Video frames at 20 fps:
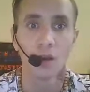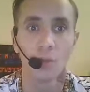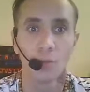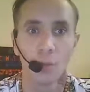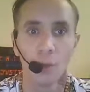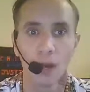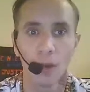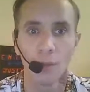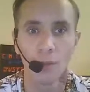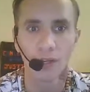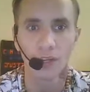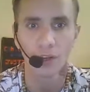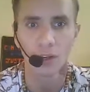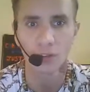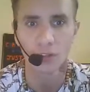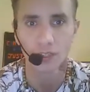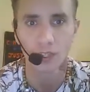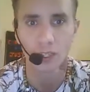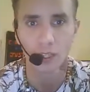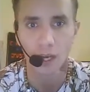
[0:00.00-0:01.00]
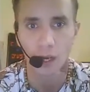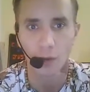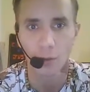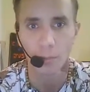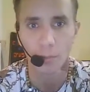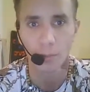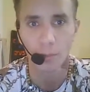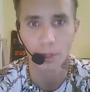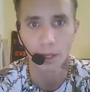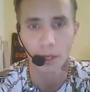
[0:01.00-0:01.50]
where we constantly go
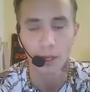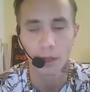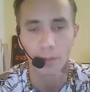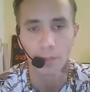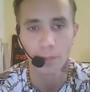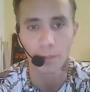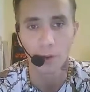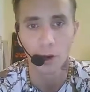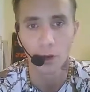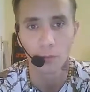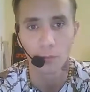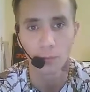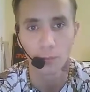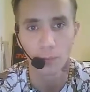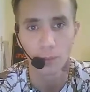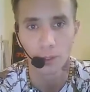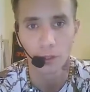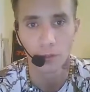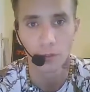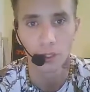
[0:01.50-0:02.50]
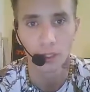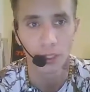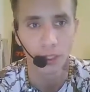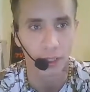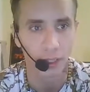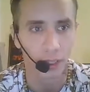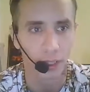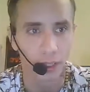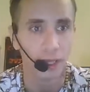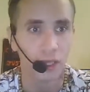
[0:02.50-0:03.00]
on beyond knee,
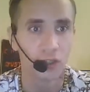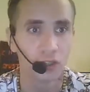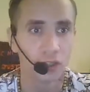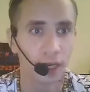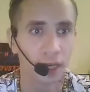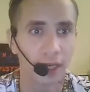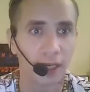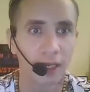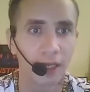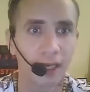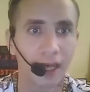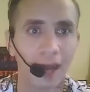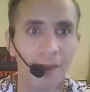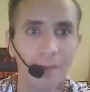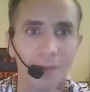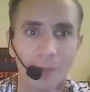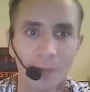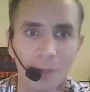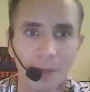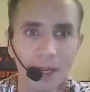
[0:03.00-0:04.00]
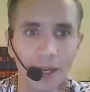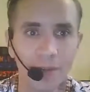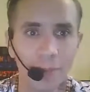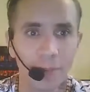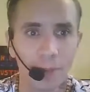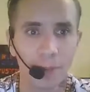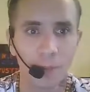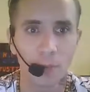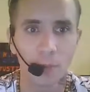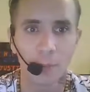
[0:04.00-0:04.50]
saying, can we be a
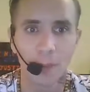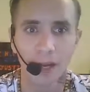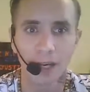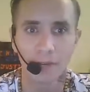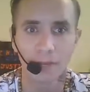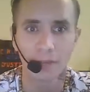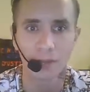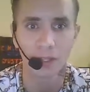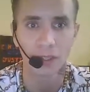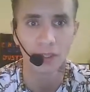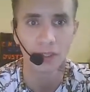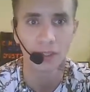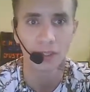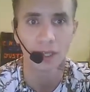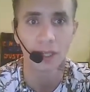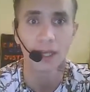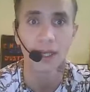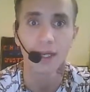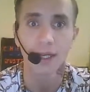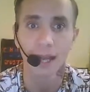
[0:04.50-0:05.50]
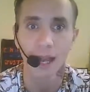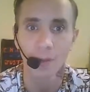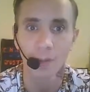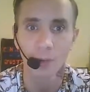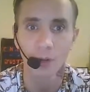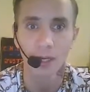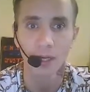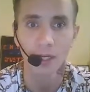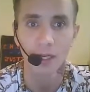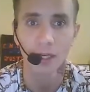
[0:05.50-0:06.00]
bit more money for this? Can
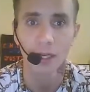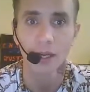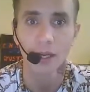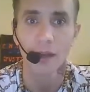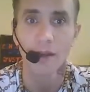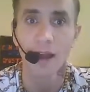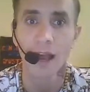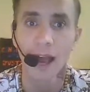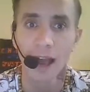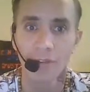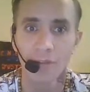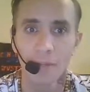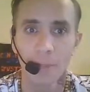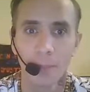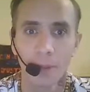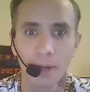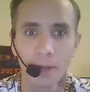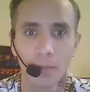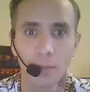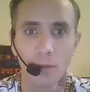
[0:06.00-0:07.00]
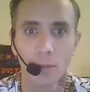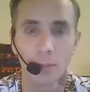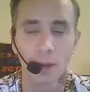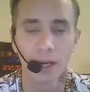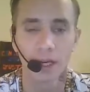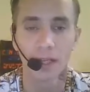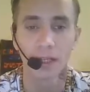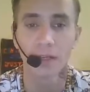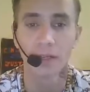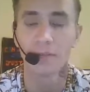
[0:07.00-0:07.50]
we have a bit more
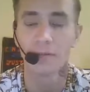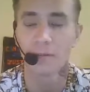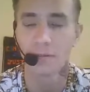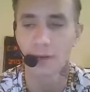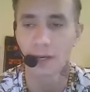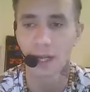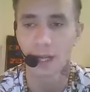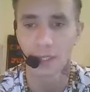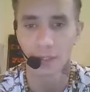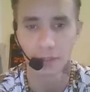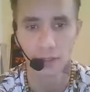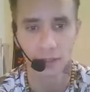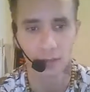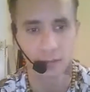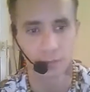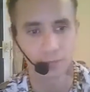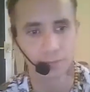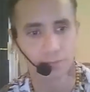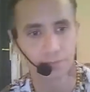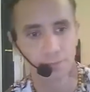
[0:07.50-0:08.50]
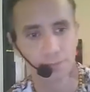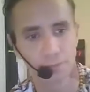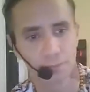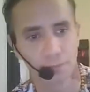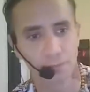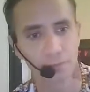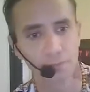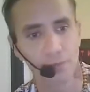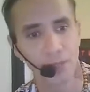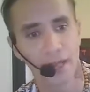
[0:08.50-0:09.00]
money for that?
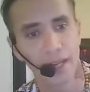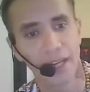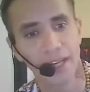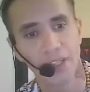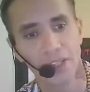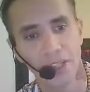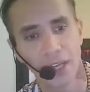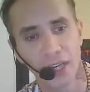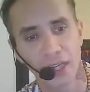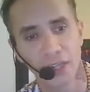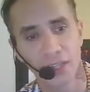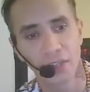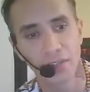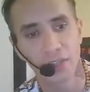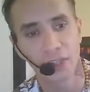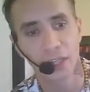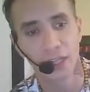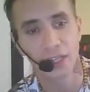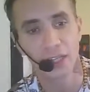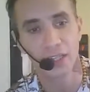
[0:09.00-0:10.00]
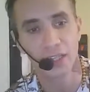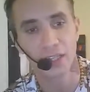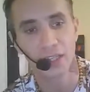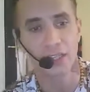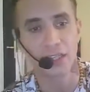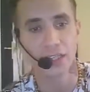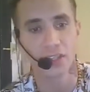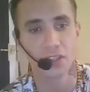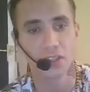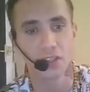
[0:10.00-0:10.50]
He said
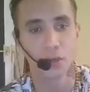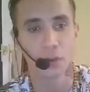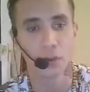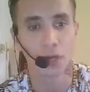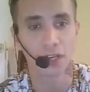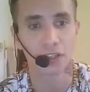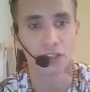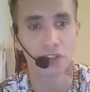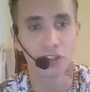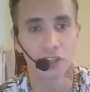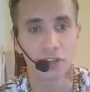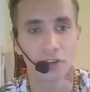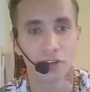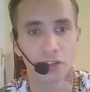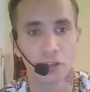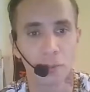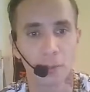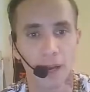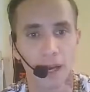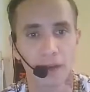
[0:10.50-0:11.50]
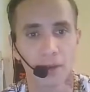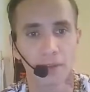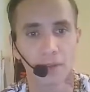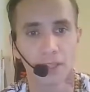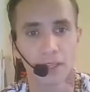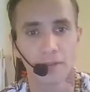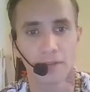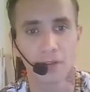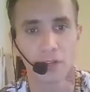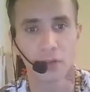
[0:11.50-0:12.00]
it is the UK serious about
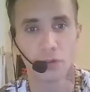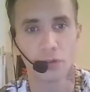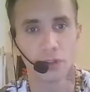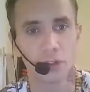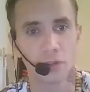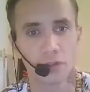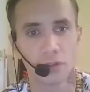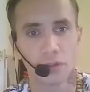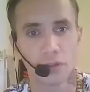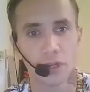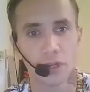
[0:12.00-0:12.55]
devolution.